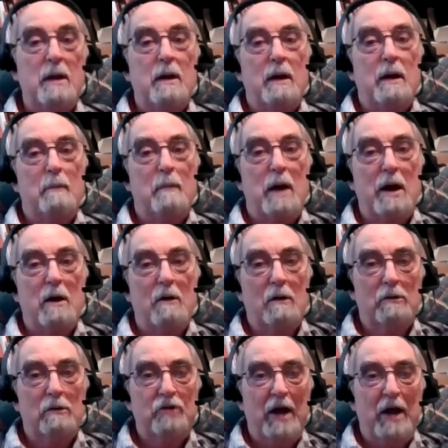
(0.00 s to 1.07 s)
My uncle
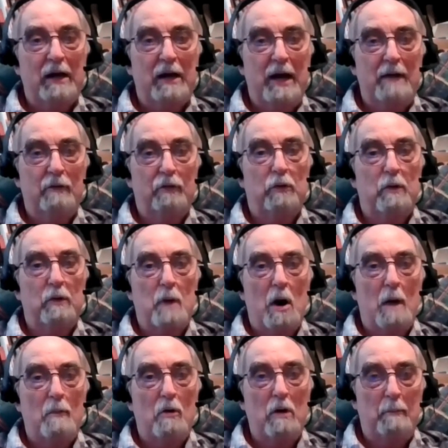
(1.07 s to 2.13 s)
Jack Davis was a barber
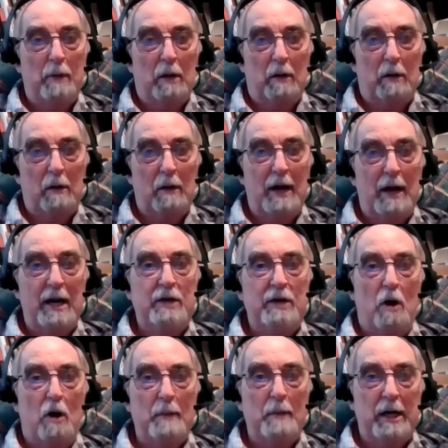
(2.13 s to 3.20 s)
and a builder, and he taught
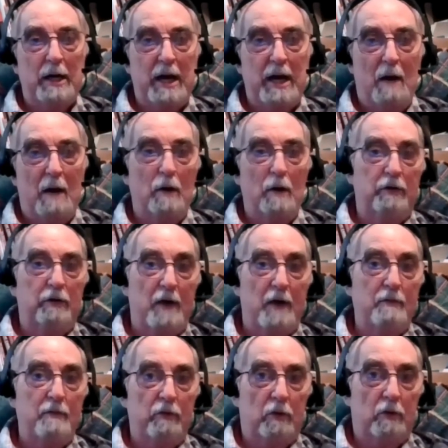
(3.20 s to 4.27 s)
me to count when I was 5
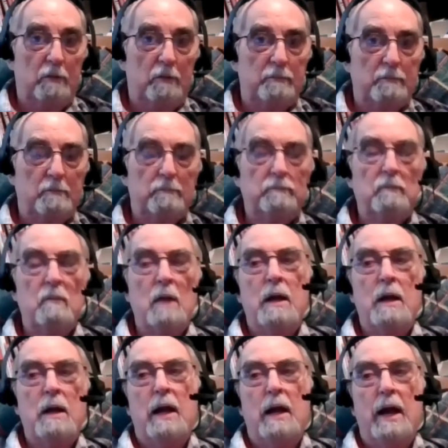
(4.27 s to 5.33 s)
years old.
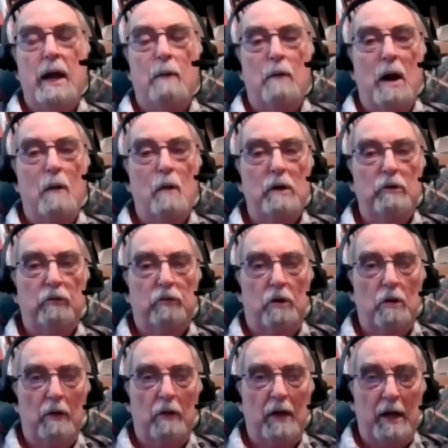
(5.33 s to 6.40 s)
And when I went to
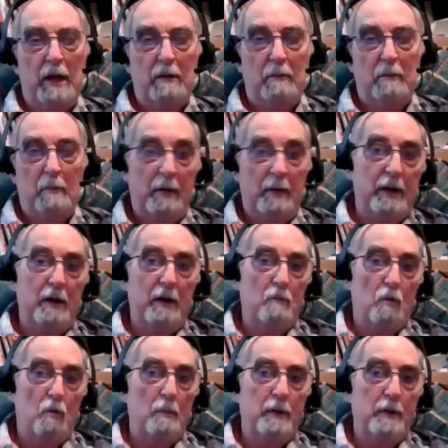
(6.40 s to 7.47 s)
school they
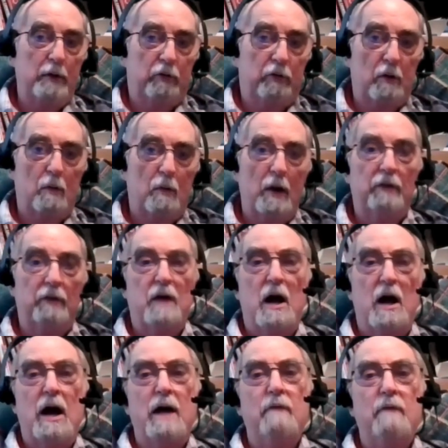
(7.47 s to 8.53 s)
enrolled me in school when I was
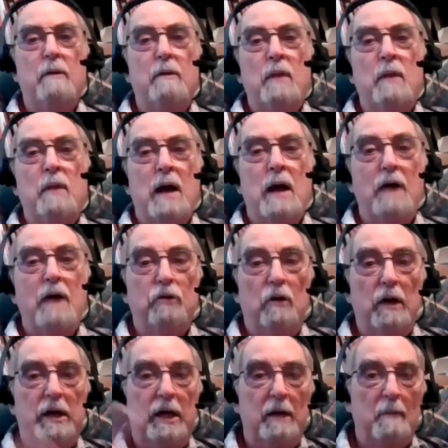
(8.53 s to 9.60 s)
five. I was the only
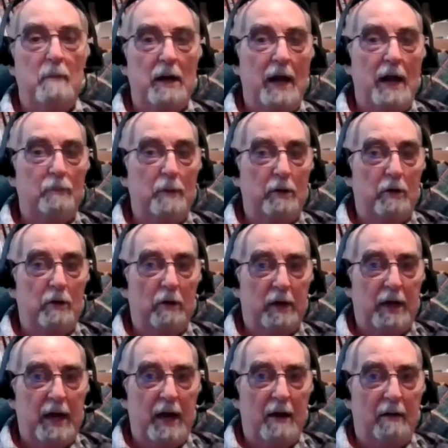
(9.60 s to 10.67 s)
kid in my class been taught to
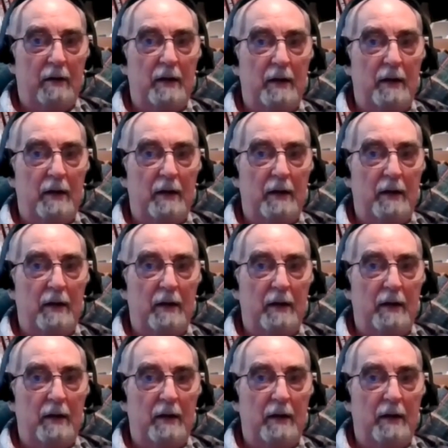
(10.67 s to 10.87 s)
count.